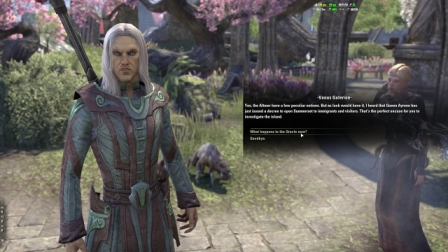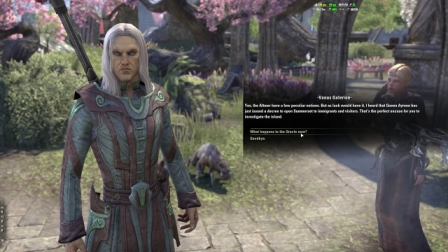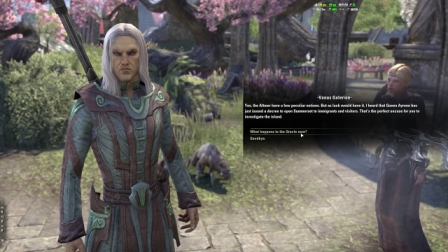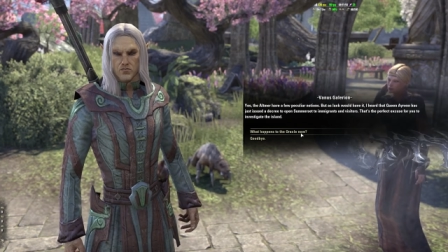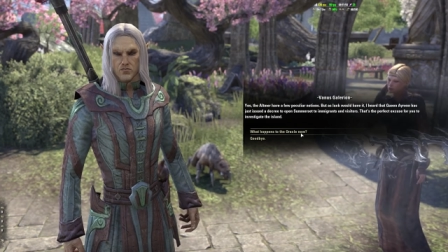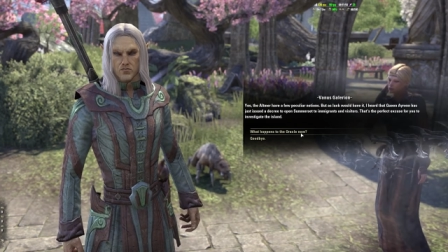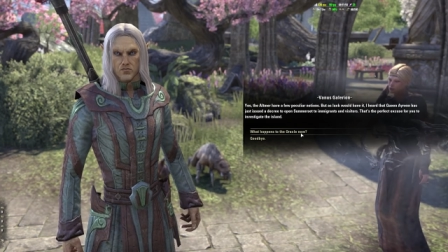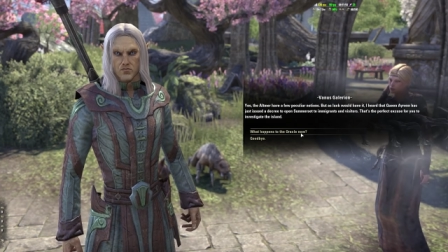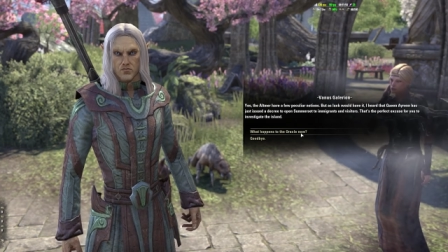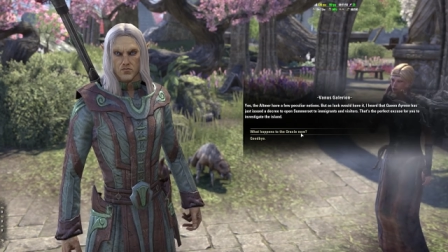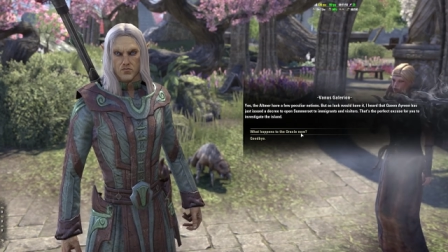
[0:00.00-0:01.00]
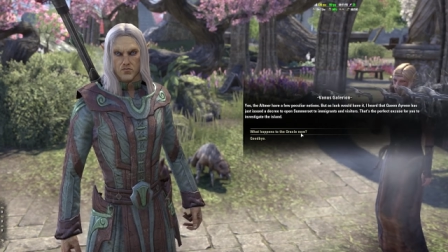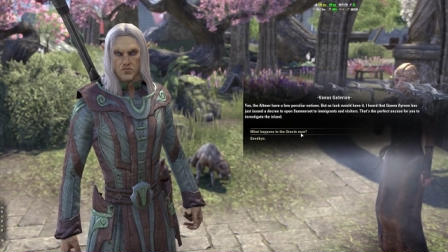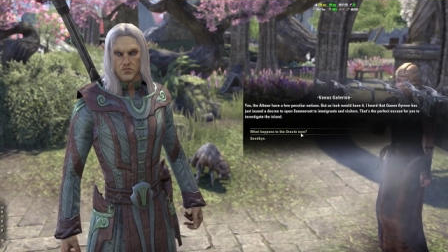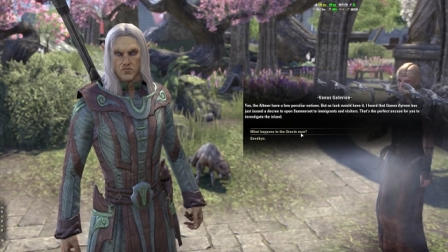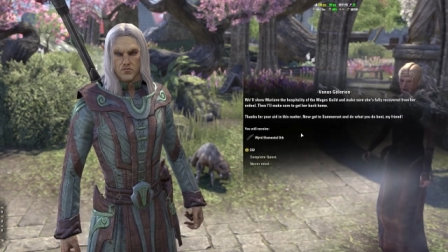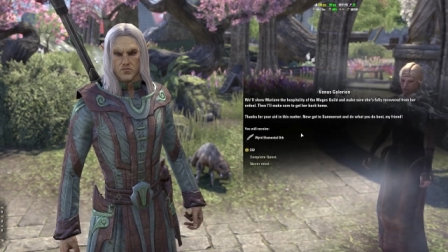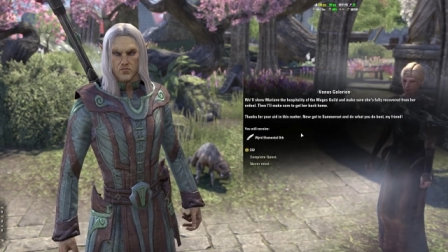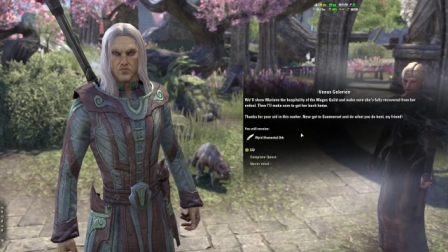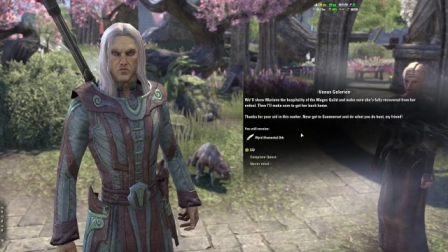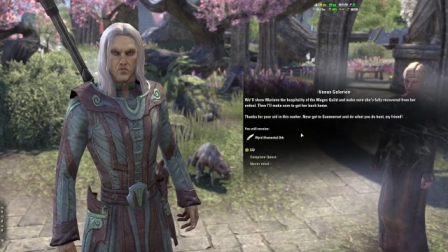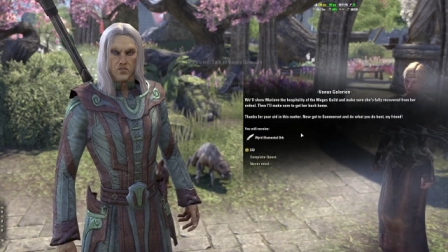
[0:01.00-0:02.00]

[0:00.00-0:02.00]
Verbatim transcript: What happens to the Oracle now?